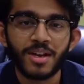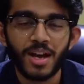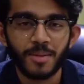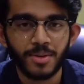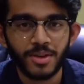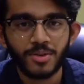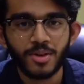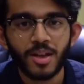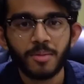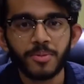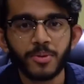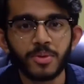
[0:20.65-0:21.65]
I am here to
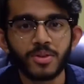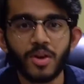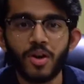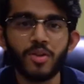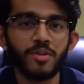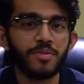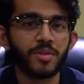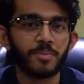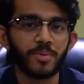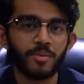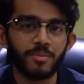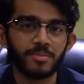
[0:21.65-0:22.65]
help you with all of your
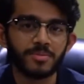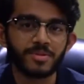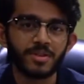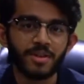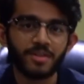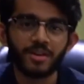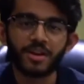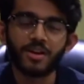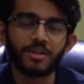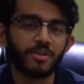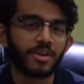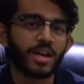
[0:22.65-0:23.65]
problems
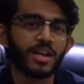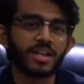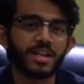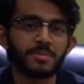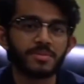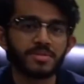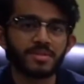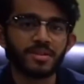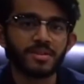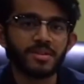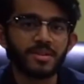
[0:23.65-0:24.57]
regarding organic chemistry.